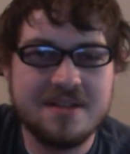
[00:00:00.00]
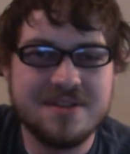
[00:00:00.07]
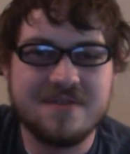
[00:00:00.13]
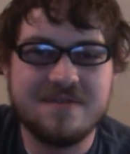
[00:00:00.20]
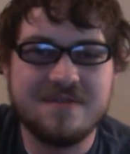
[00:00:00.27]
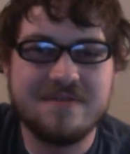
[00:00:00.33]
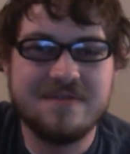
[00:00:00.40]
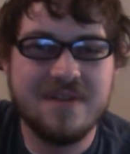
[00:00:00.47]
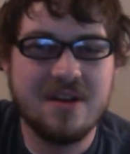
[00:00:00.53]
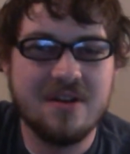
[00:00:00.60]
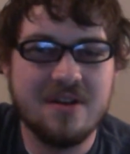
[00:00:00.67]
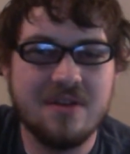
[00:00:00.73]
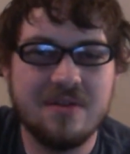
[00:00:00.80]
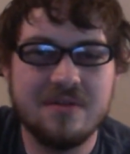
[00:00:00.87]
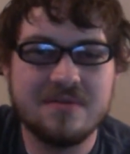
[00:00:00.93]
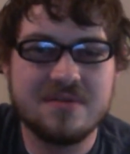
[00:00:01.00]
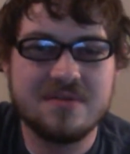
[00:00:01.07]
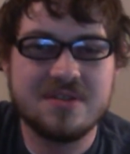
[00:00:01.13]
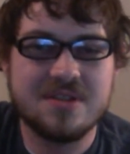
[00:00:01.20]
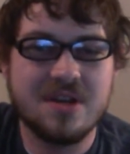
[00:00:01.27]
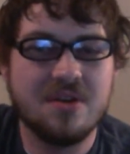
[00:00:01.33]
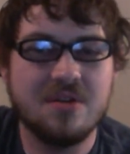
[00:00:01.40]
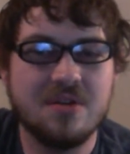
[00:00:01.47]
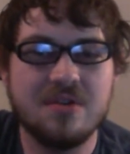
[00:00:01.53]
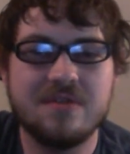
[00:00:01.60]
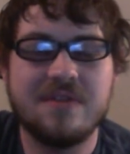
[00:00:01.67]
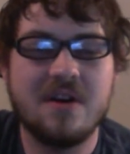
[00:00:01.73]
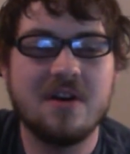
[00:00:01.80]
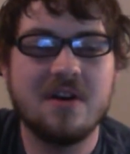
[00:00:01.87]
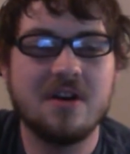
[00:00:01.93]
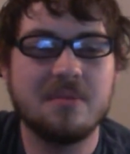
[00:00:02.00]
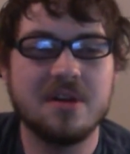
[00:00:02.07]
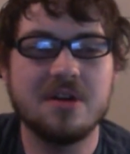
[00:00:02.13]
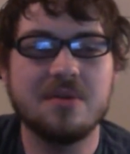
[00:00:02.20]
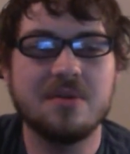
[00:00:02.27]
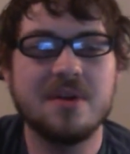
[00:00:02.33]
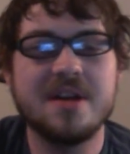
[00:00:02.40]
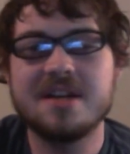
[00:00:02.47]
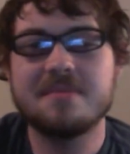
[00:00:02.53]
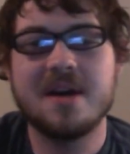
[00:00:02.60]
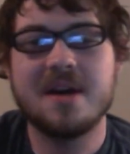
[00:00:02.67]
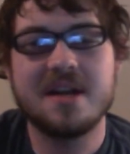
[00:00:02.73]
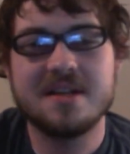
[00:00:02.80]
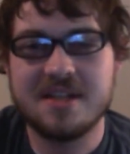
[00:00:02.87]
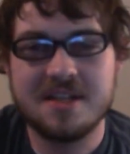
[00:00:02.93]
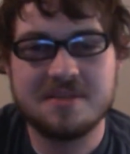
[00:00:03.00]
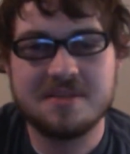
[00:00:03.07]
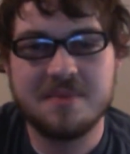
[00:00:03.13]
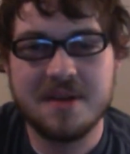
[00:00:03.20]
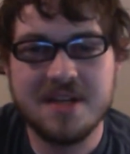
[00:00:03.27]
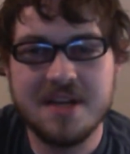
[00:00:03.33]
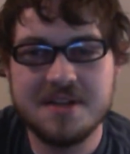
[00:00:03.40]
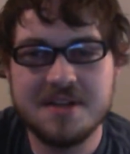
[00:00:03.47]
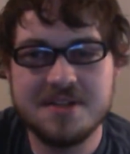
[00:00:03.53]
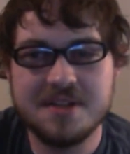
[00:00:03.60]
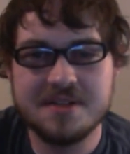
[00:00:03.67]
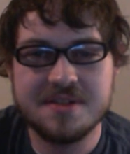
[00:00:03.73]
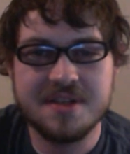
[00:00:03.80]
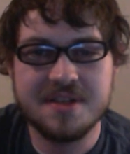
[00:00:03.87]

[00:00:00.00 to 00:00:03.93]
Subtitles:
fell so far below anybody's expectations.